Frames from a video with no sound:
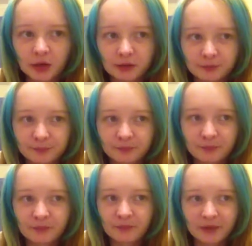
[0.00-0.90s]
and
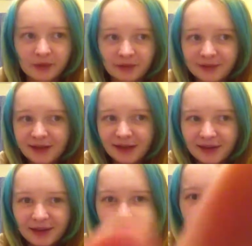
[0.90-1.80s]
see
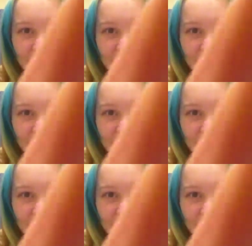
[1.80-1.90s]
ya.